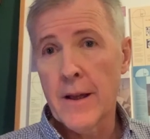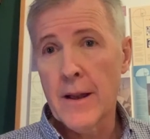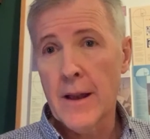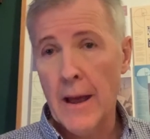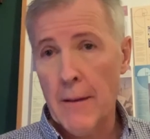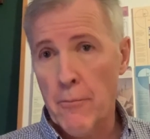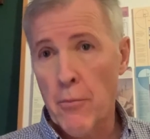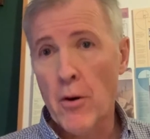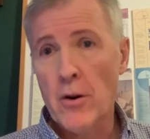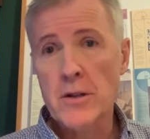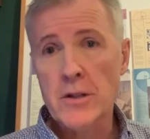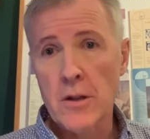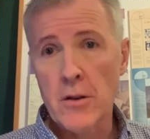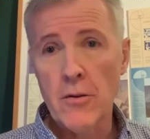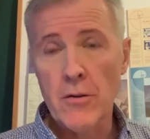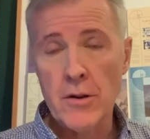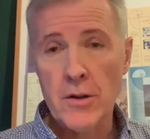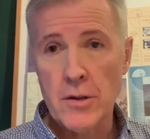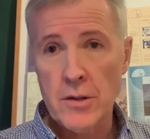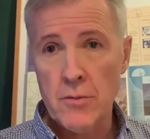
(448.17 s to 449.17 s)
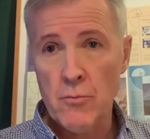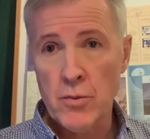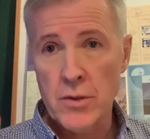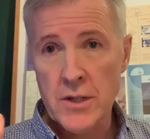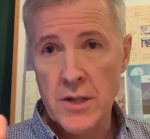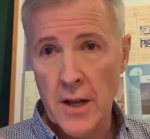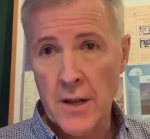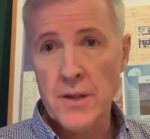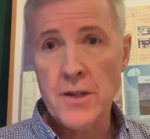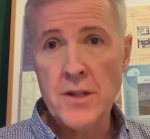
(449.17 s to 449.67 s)
like Boxer looked at
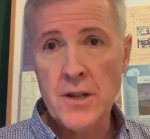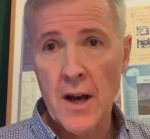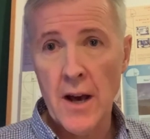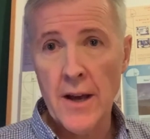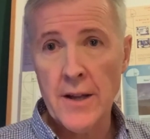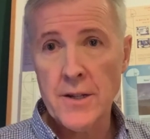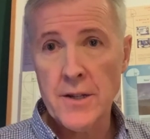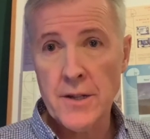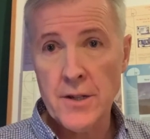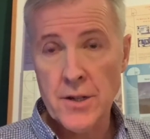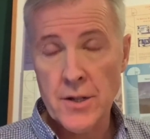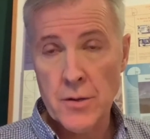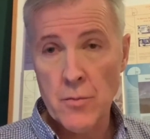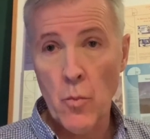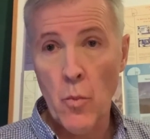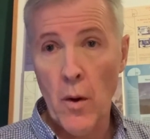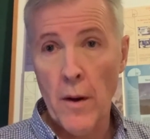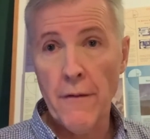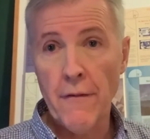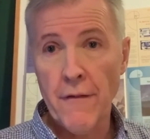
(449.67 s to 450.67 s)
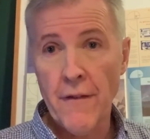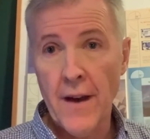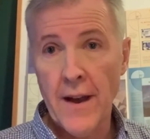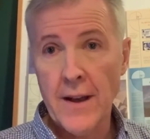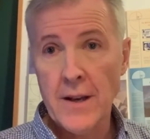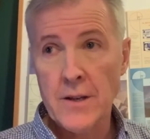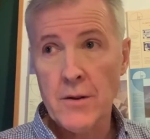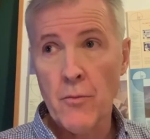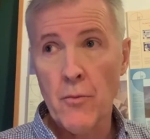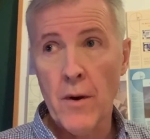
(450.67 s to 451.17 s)
sun signs, it's just one
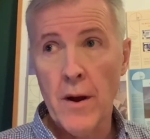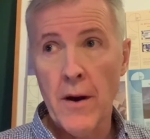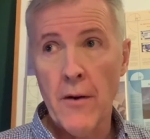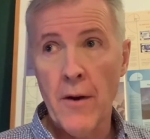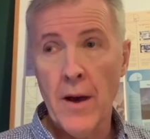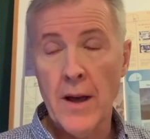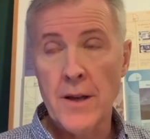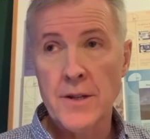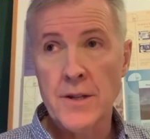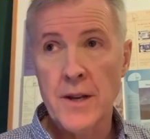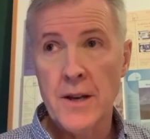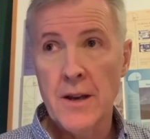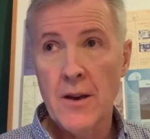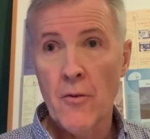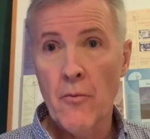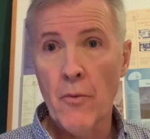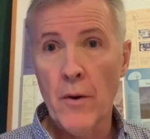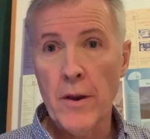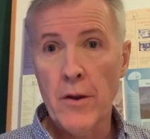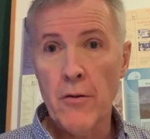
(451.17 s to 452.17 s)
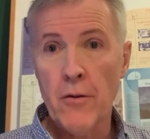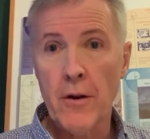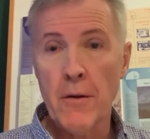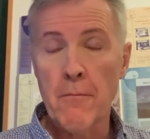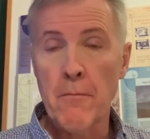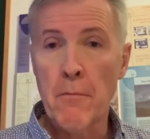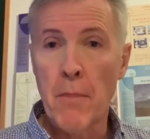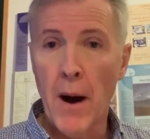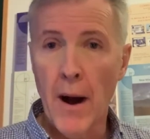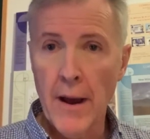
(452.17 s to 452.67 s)
factor, whereas when you
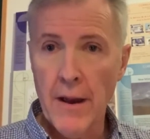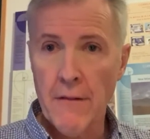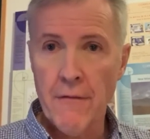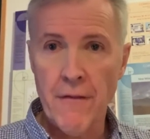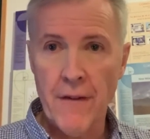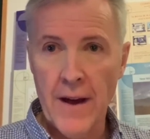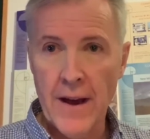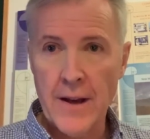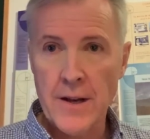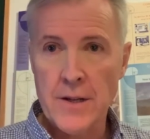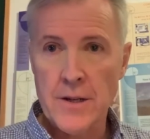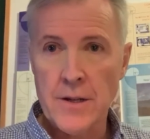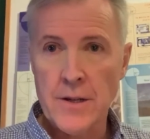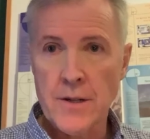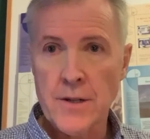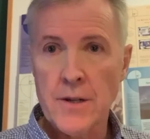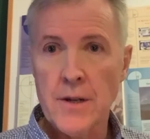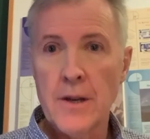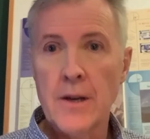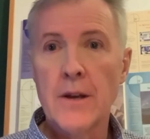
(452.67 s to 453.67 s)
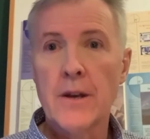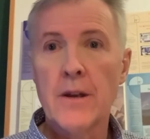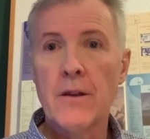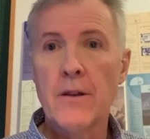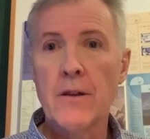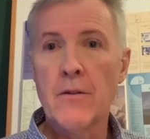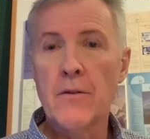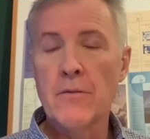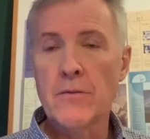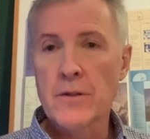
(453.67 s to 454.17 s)
combine factors,
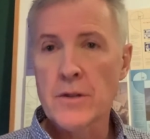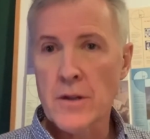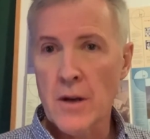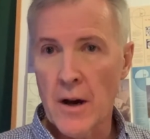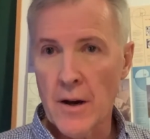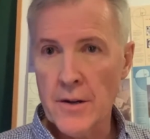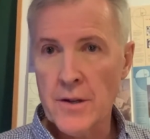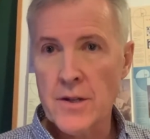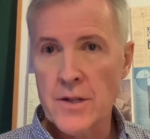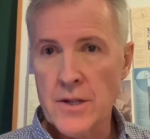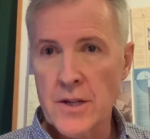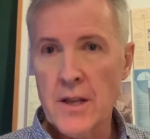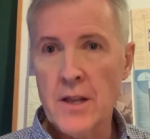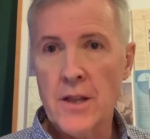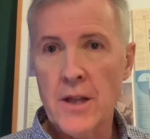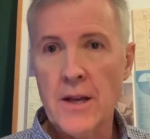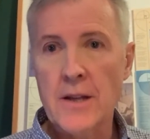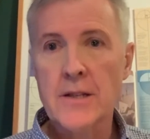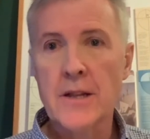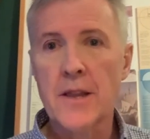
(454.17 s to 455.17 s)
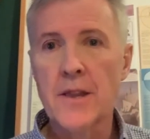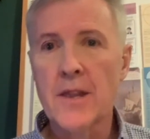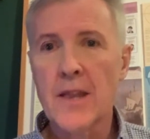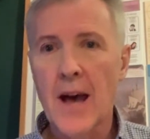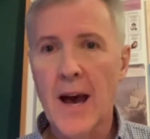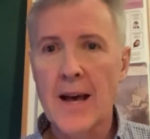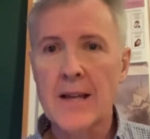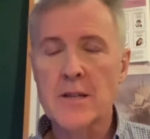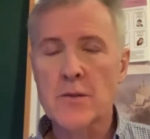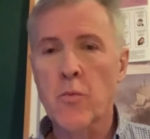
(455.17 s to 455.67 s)
you start to see things. And
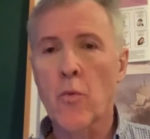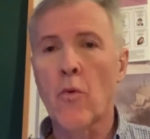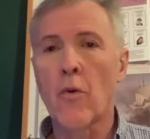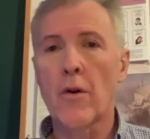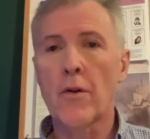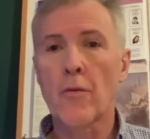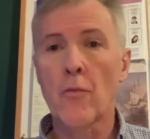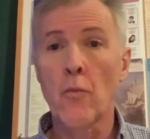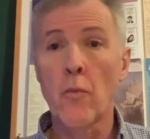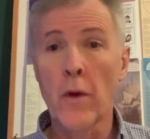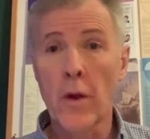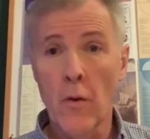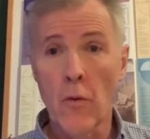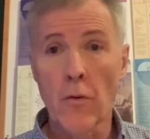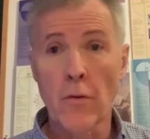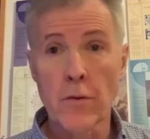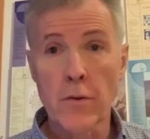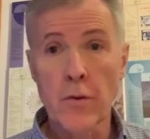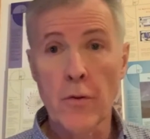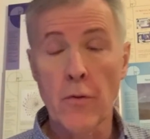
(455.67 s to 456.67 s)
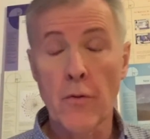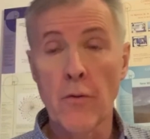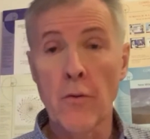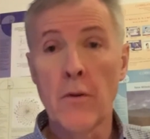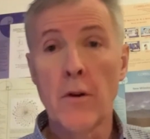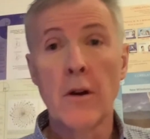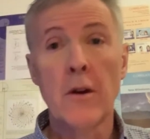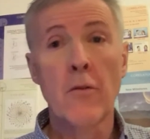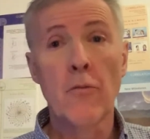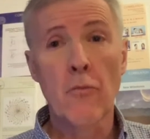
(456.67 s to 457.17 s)
that's what we all do
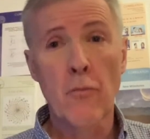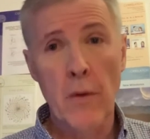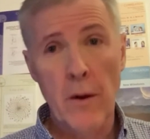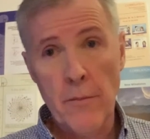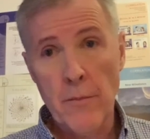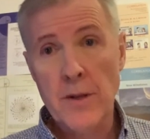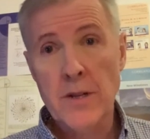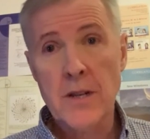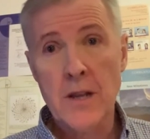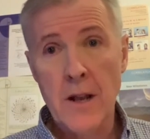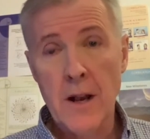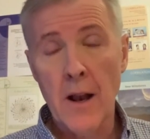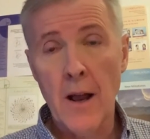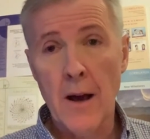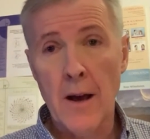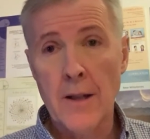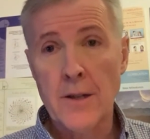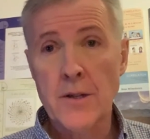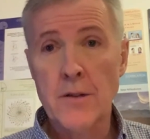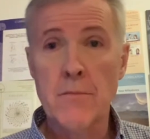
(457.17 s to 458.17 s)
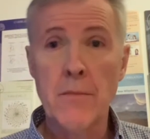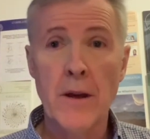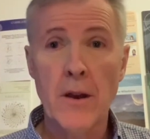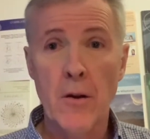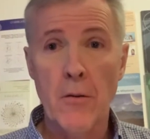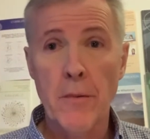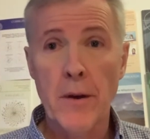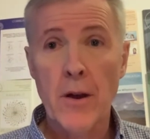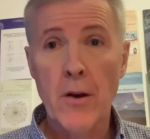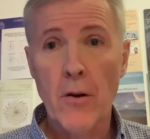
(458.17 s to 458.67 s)
when we see clients. You may
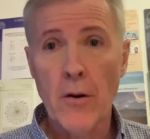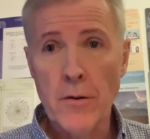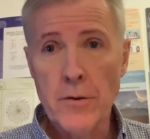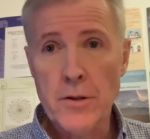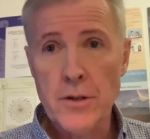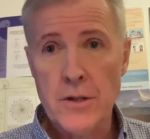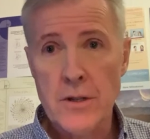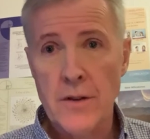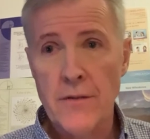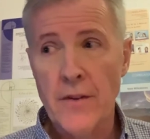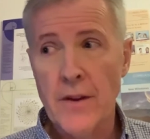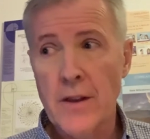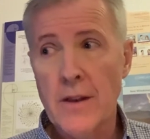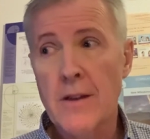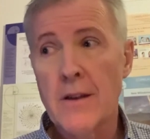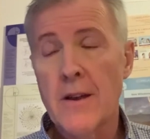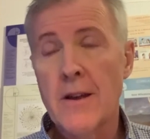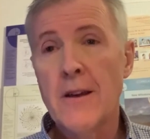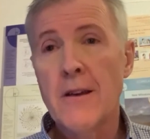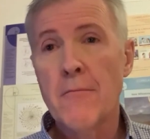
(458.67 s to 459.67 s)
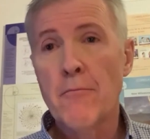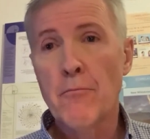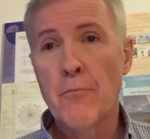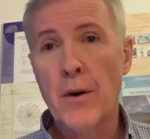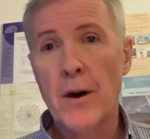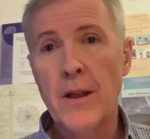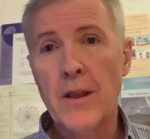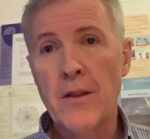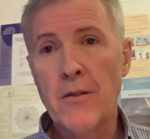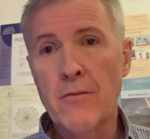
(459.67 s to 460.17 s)
not be conscious of it,
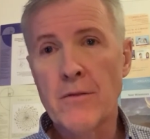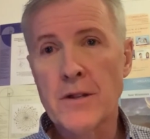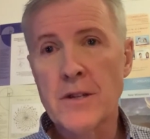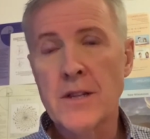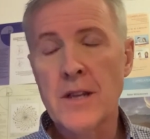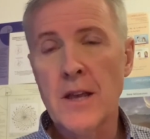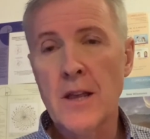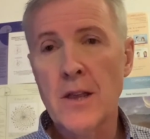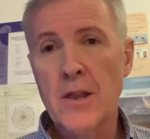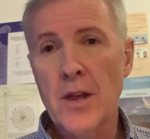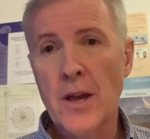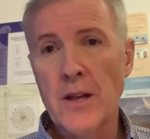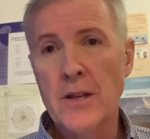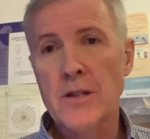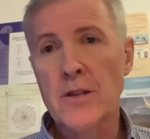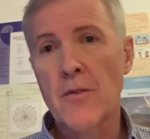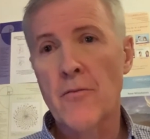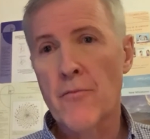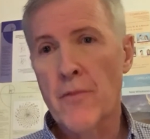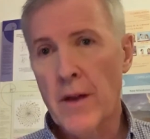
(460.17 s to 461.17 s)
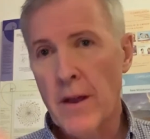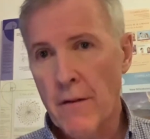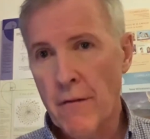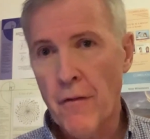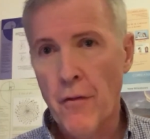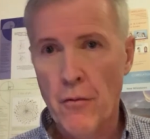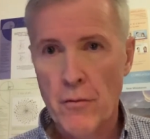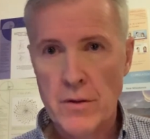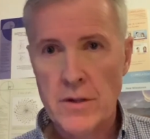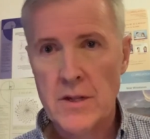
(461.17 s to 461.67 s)
but you see things that
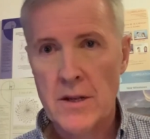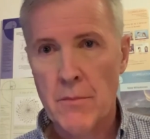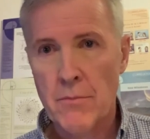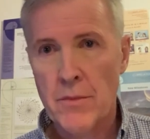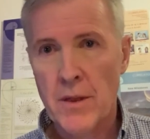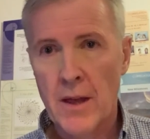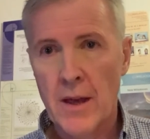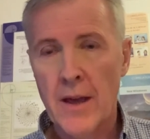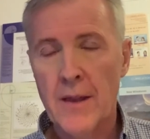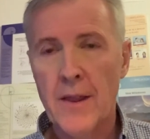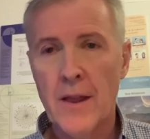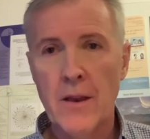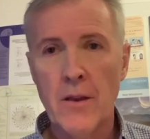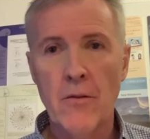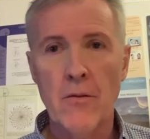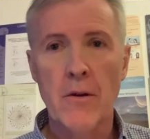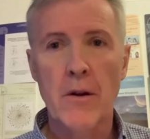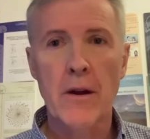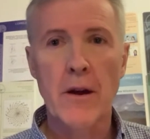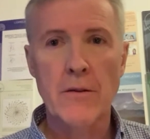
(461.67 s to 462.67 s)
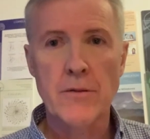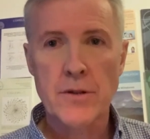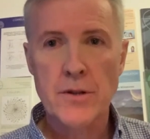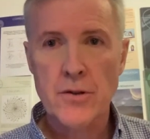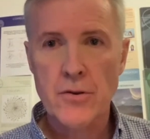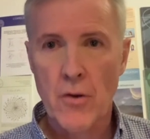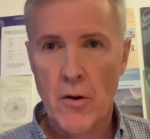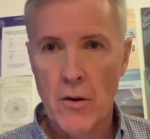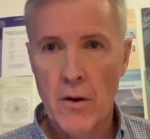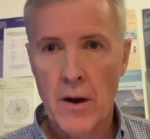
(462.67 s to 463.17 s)
reinforce something, and then you can go
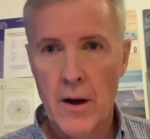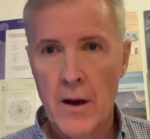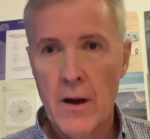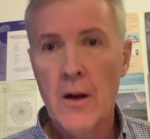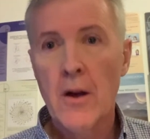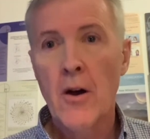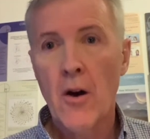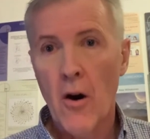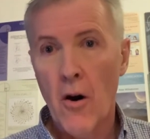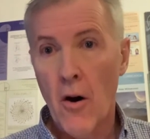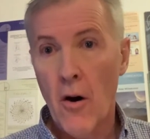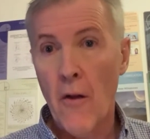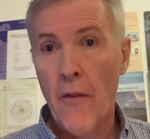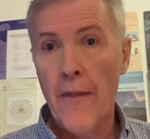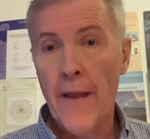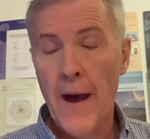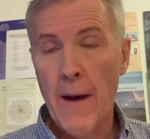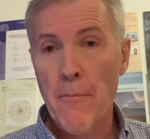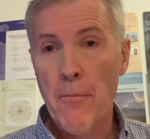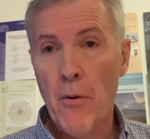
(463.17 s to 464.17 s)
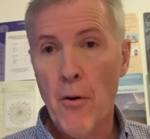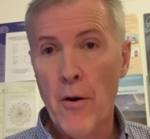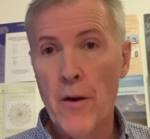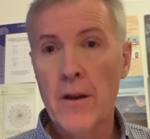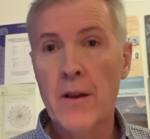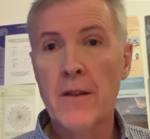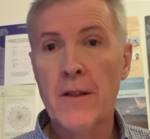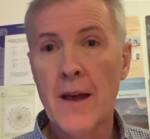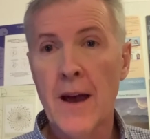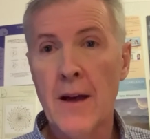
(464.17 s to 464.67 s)
stronger on that
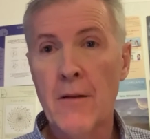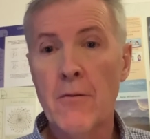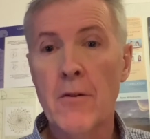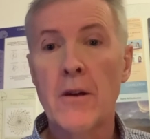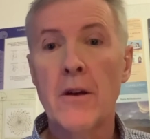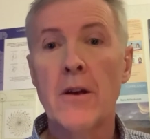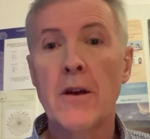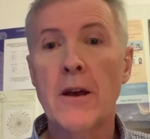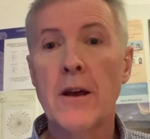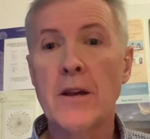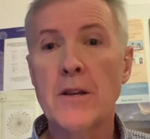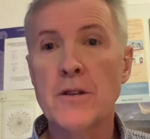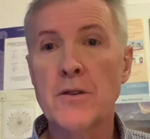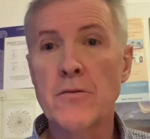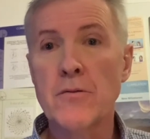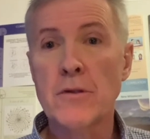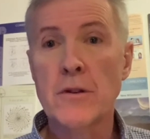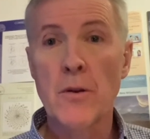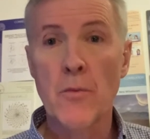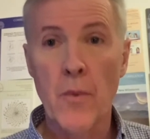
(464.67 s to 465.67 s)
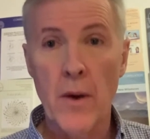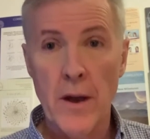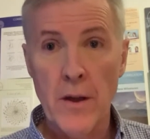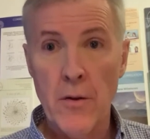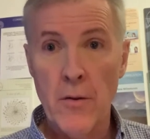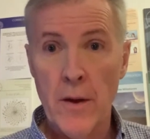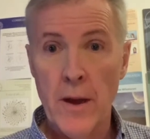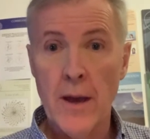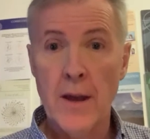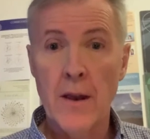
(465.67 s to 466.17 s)
point, and that is usually where
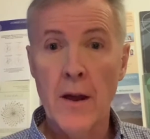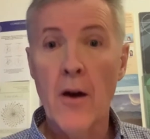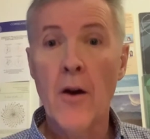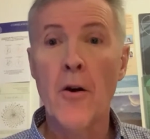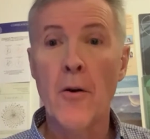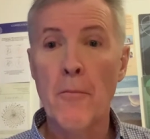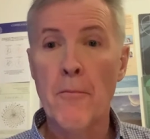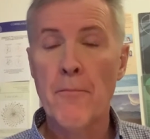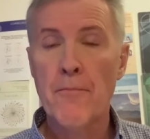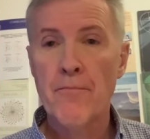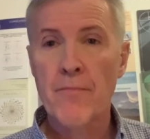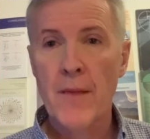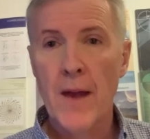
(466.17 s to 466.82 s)
you hit home.